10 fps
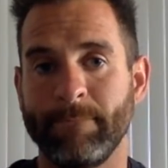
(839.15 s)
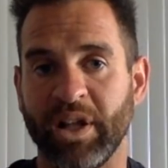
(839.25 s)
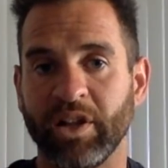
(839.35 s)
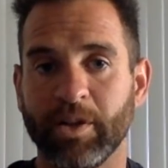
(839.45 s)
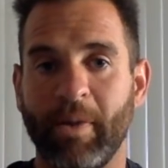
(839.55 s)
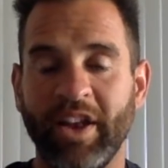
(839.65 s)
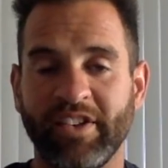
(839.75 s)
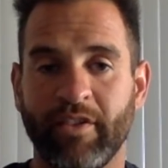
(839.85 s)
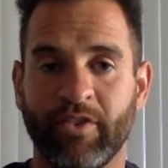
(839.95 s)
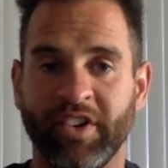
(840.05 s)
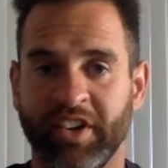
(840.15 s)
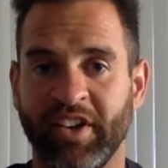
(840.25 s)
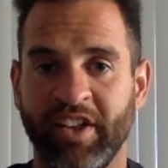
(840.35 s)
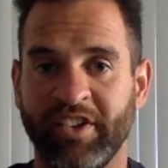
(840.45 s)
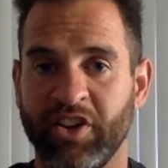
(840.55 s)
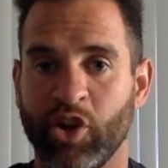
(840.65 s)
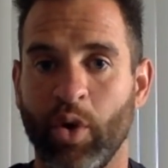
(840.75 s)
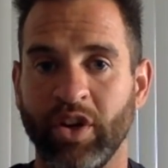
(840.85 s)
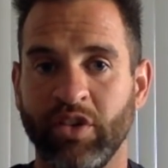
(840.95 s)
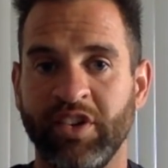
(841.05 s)
build a mindset for success and you're
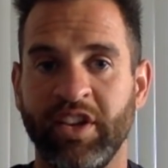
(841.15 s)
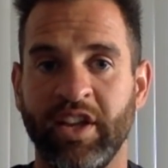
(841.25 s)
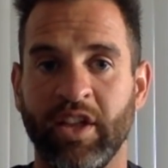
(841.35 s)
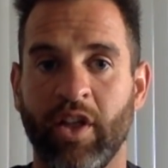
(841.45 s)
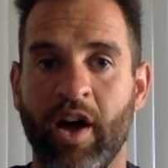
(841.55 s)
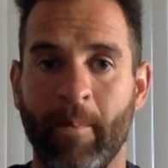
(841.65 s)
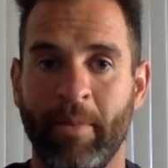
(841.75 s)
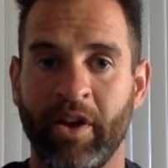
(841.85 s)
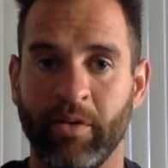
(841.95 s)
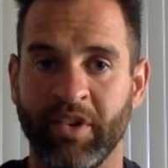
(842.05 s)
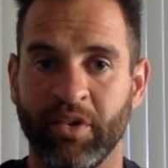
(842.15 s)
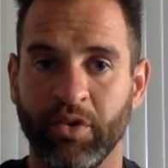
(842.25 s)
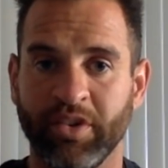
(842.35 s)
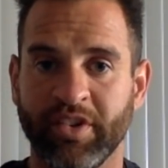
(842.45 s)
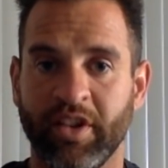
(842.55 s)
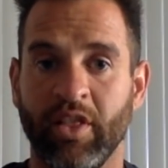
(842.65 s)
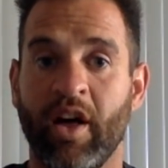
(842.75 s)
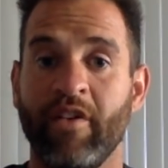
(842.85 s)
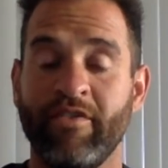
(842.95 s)
going to see a lot better results a lot